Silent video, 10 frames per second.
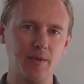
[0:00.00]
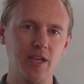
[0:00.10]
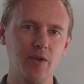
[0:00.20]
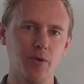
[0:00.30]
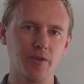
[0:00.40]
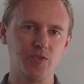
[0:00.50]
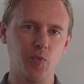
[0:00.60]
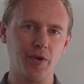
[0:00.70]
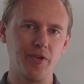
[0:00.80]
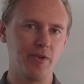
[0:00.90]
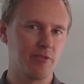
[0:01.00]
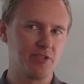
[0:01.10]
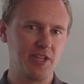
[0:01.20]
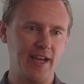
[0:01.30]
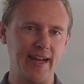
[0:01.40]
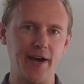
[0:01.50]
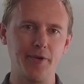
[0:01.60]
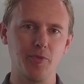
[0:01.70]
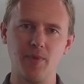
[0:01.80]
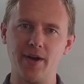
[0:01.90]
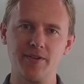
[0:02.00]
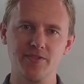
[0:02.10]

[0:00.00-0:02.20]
keywords where you understand how your buyers